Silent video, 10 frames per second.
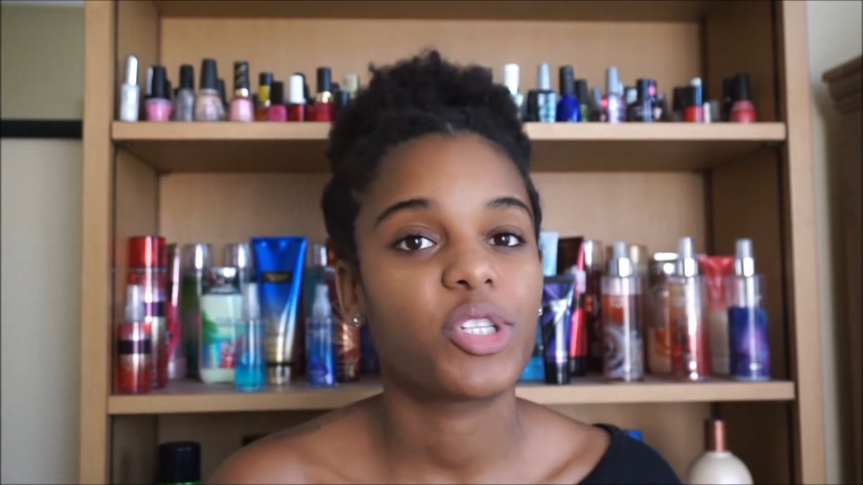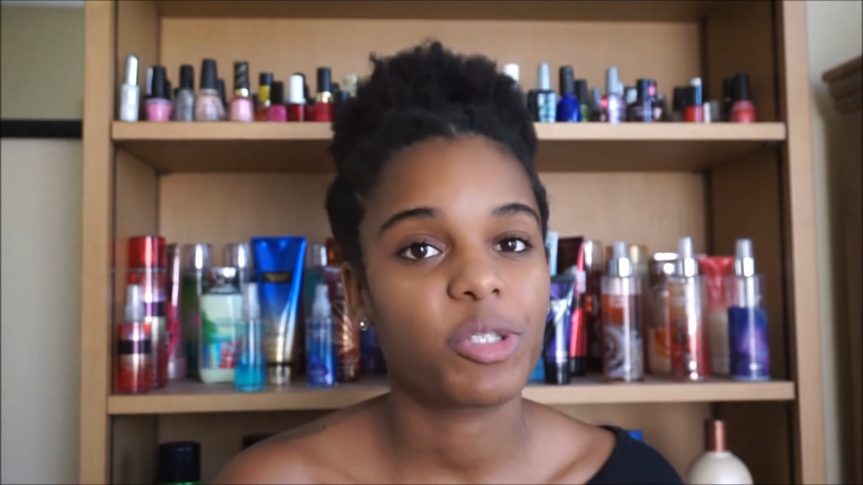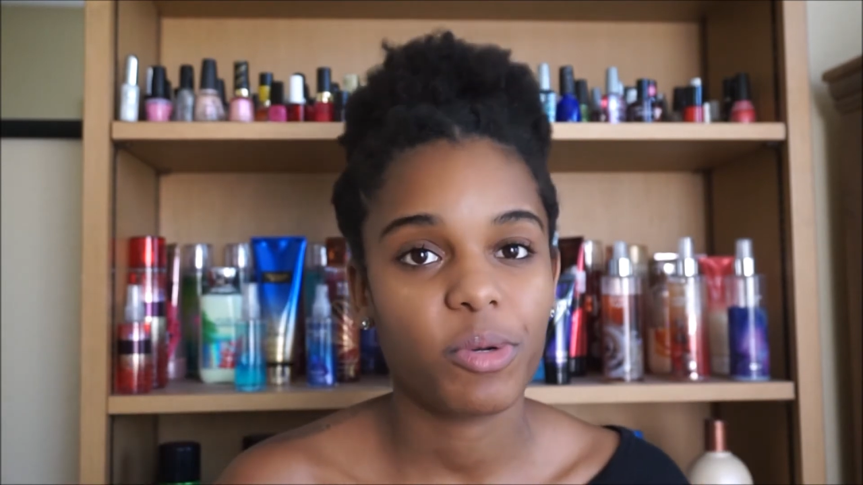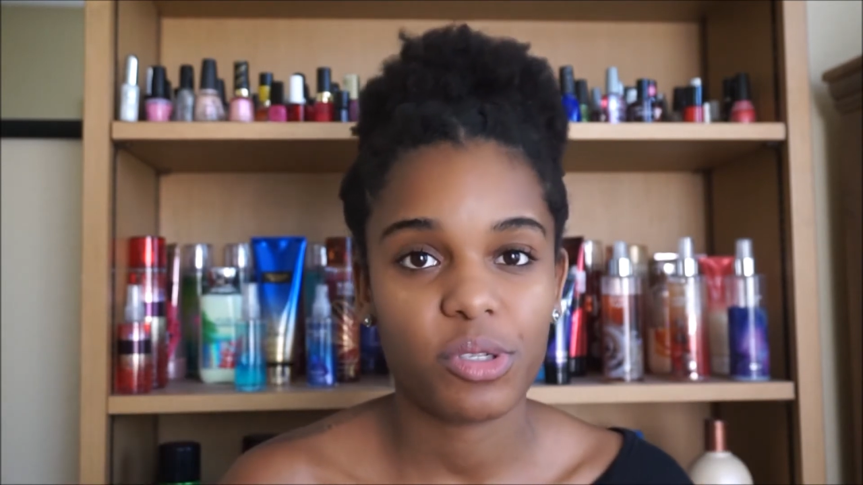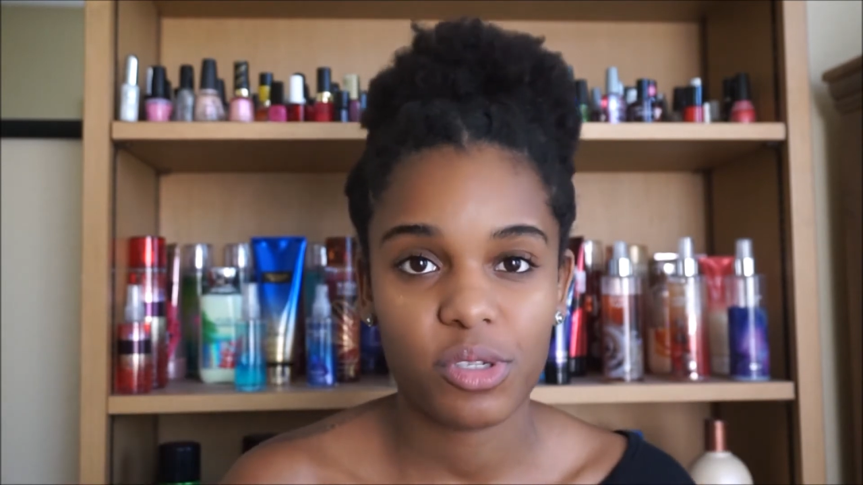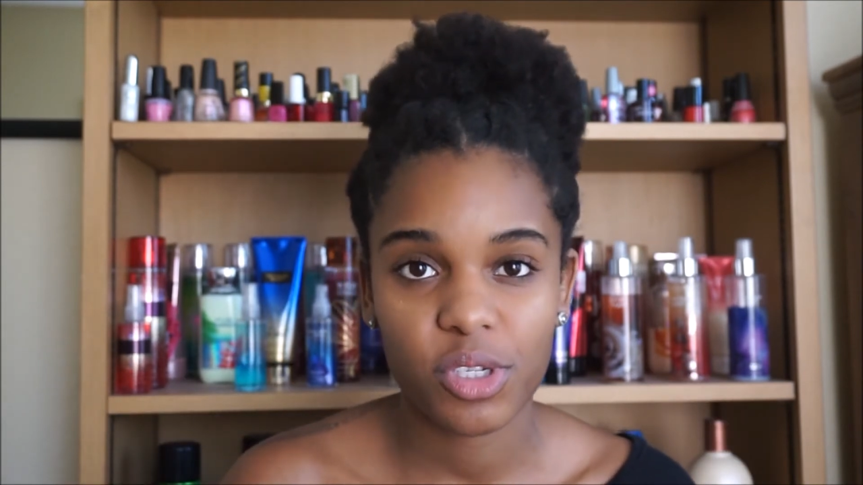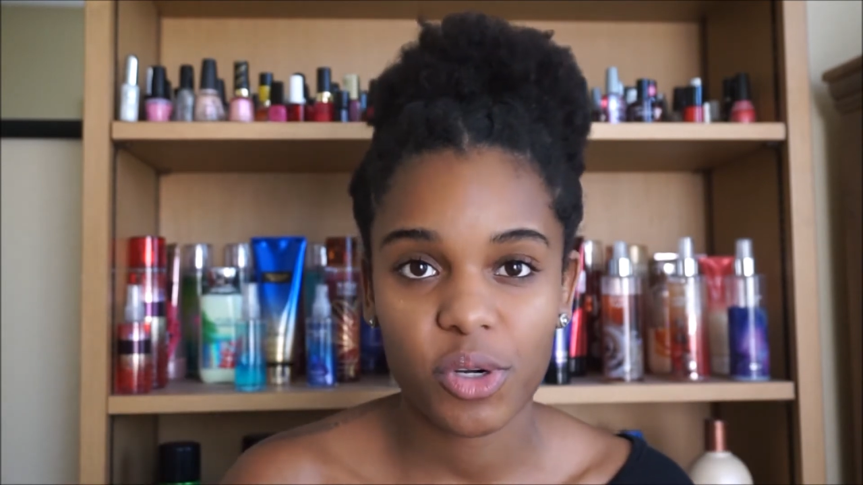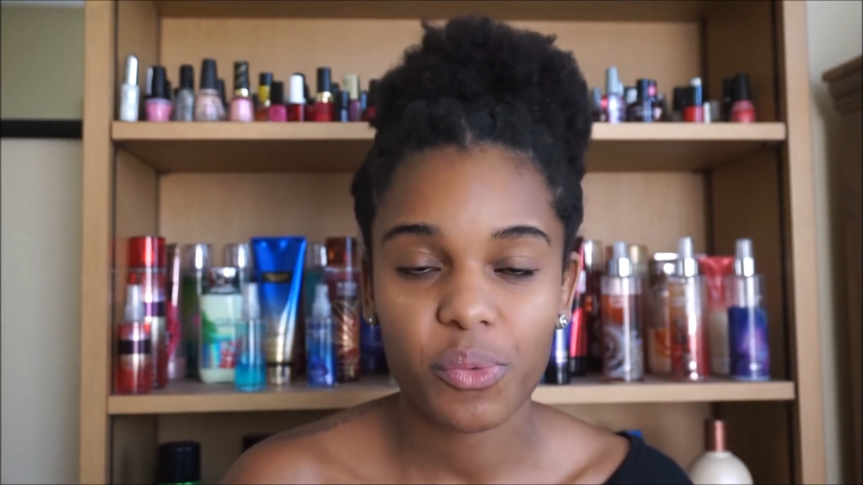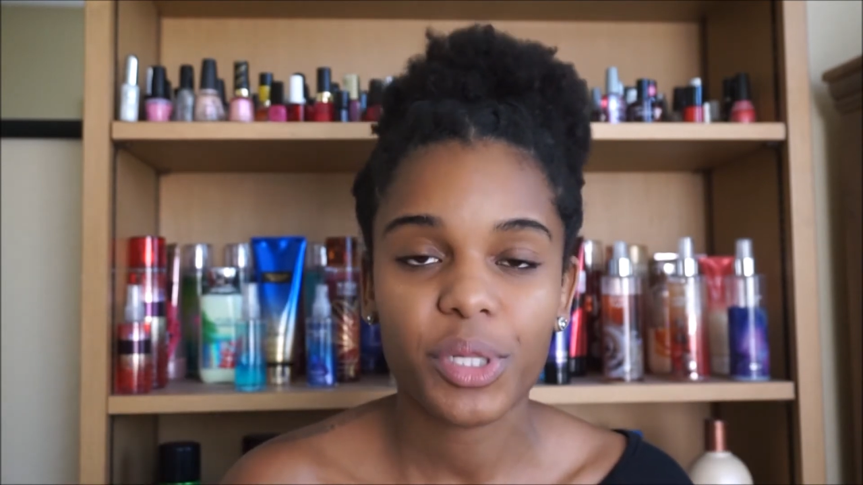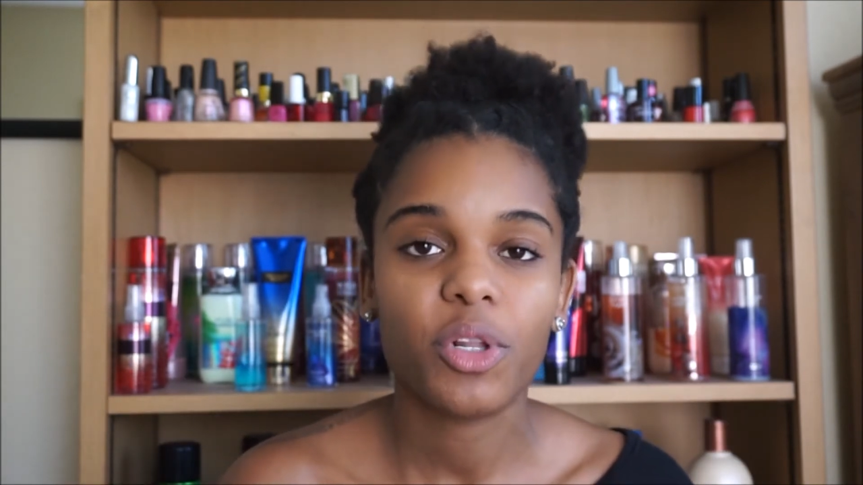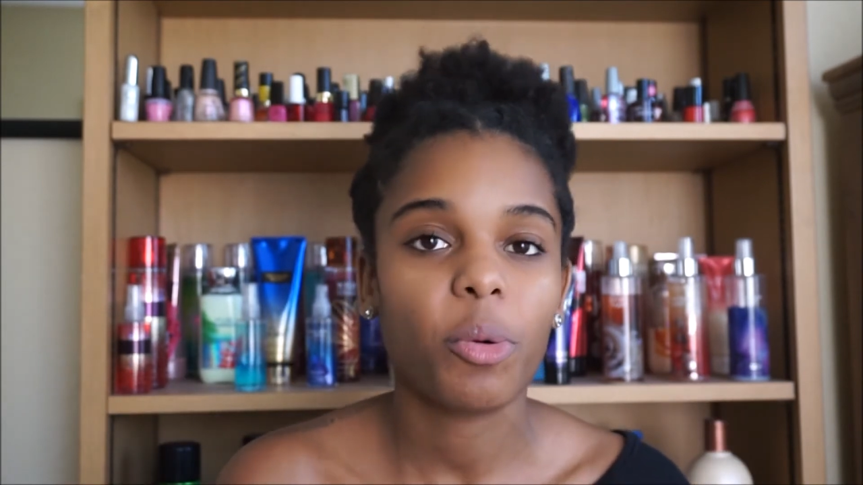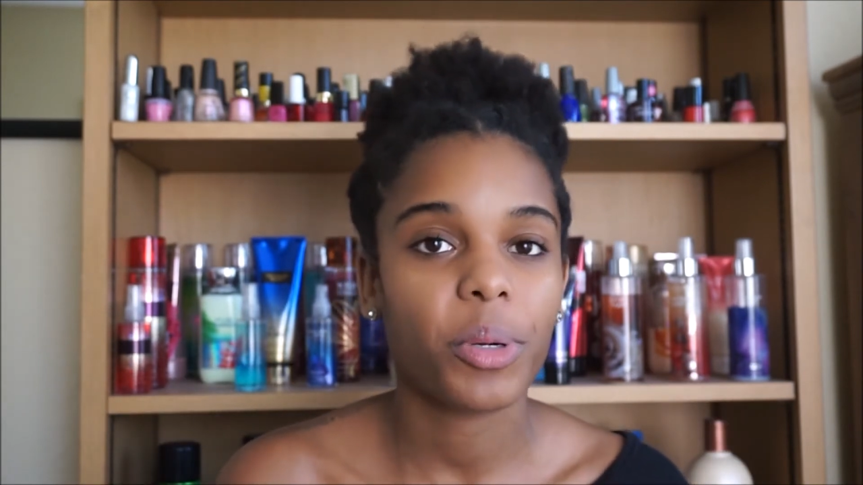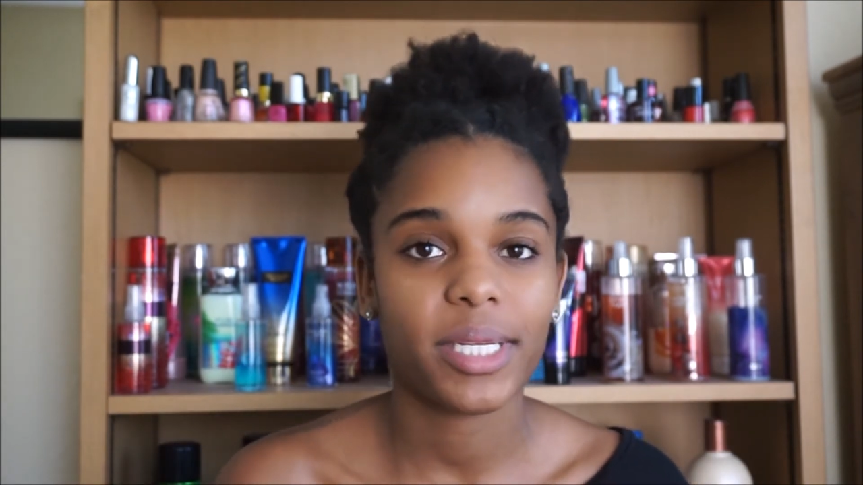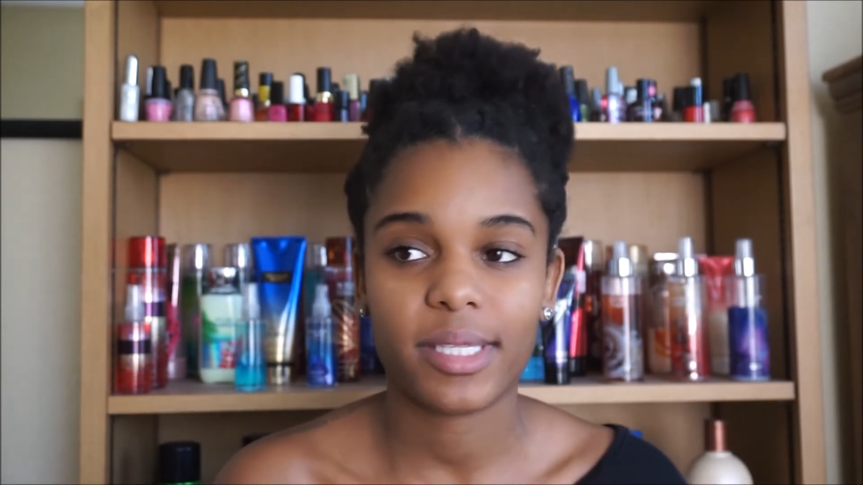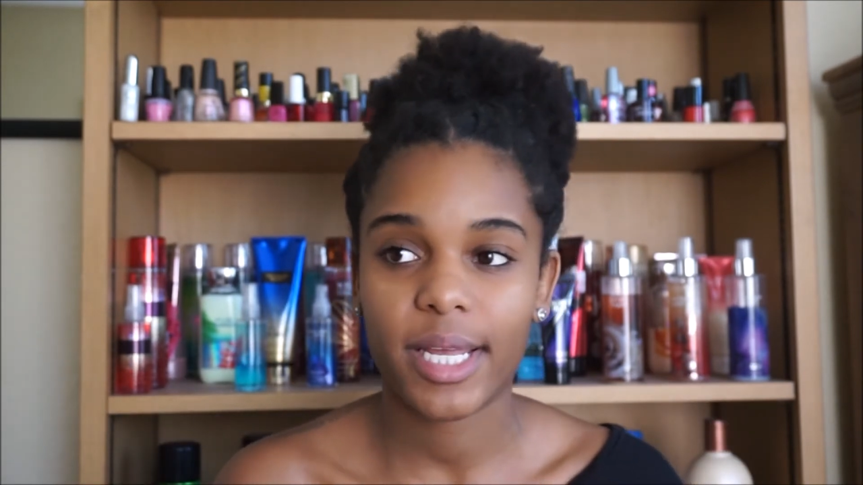you're supposed to do with low
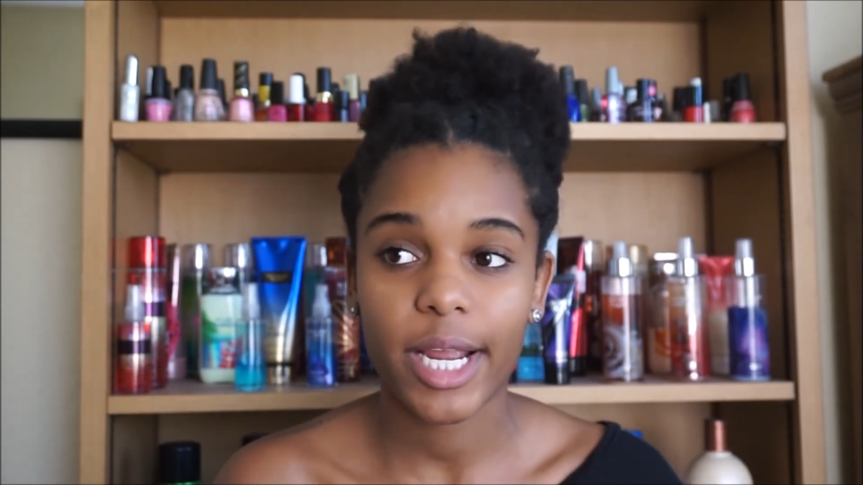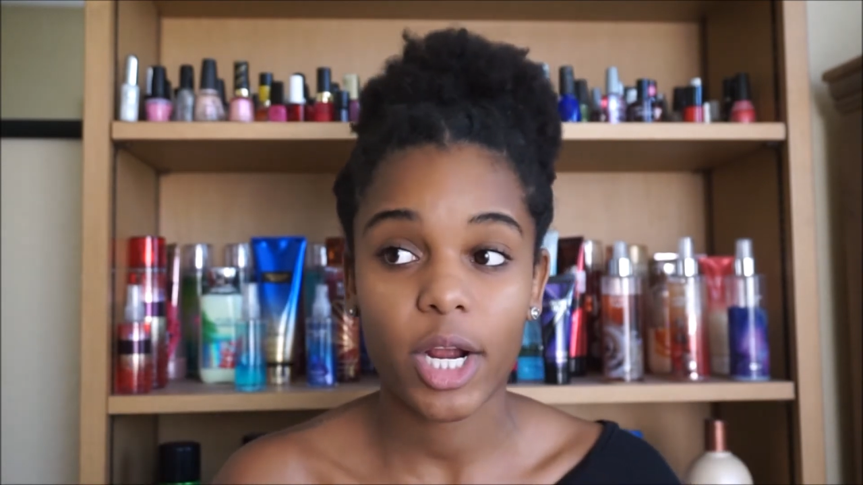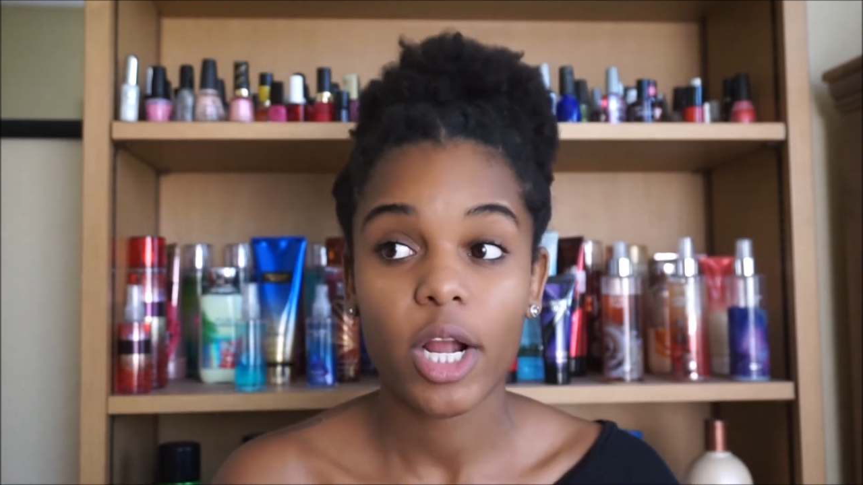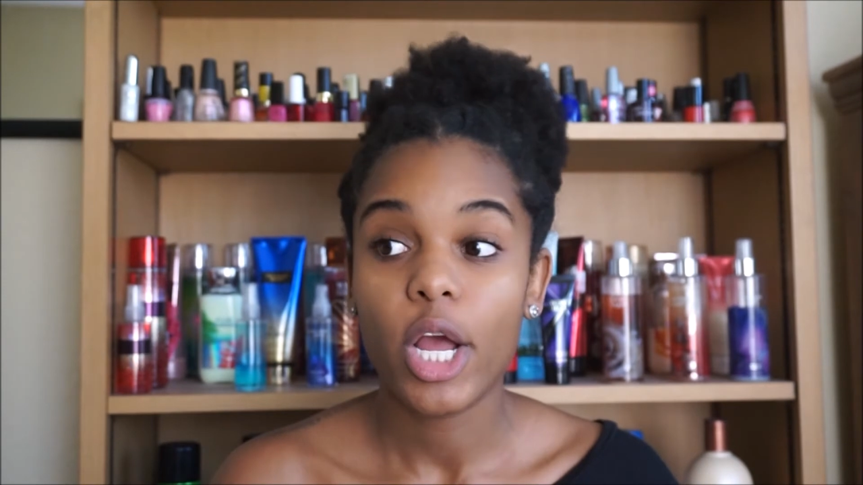porosity hair.